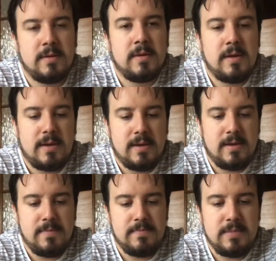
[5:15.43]

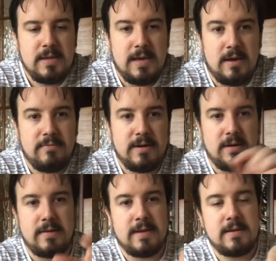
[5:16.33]
Yeah, I really
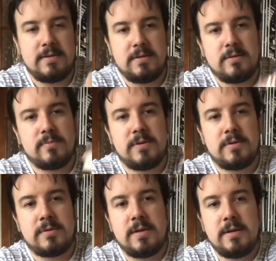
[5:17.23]
like that. You've got the
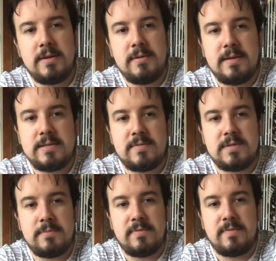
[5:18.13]
Brewdog logo, as I've
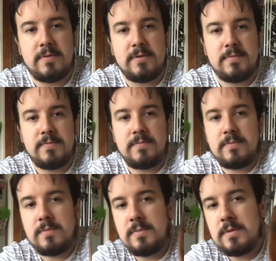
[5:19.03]
said before.
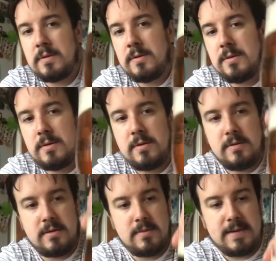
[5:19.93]

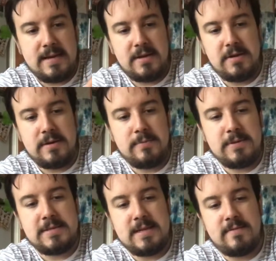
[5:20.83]
Then on the back, United we
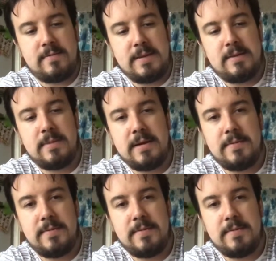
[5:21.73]
stand for better beer.